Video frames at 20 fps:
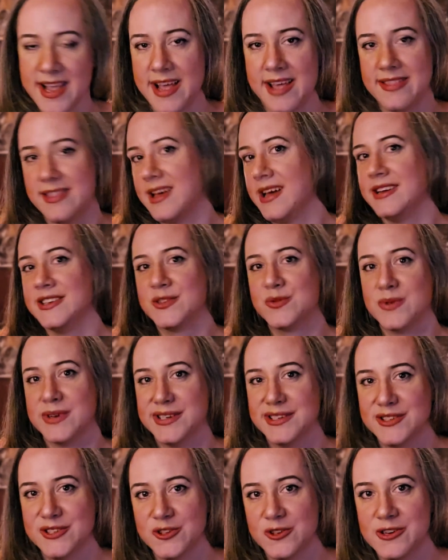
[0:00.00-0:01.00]
And that is what
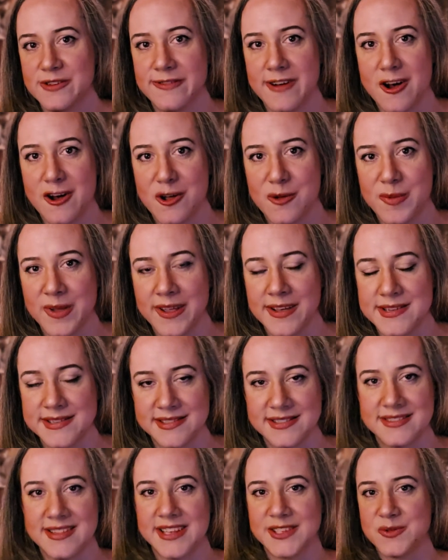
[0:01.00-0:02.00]
intuitive alchemy
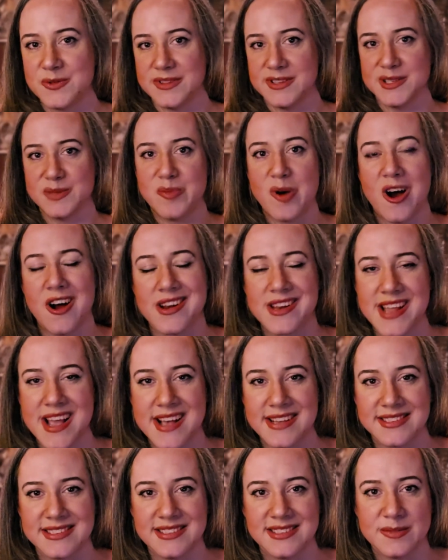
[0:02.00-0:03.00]
is. That's what this
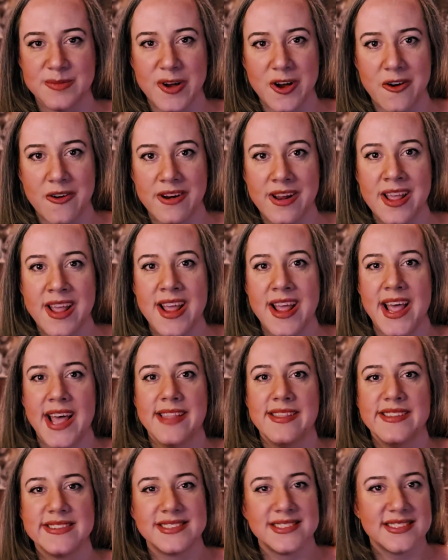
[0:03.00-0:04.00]
podcast is about.
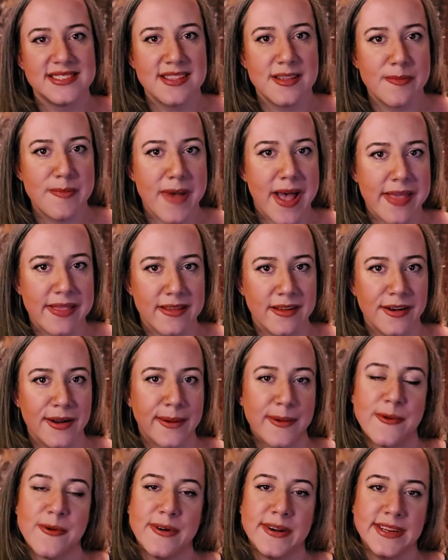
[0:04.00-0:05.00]
And this is the method
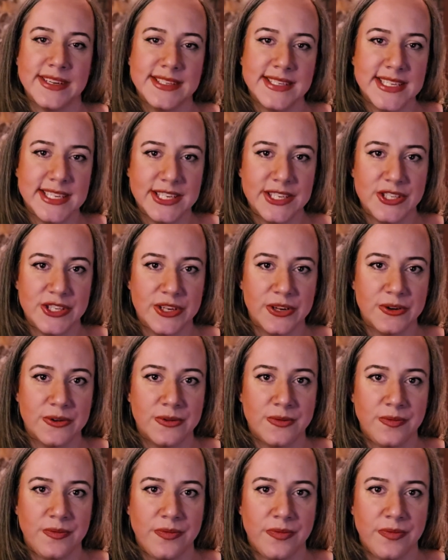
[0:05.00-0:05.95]
I'm going to teach you.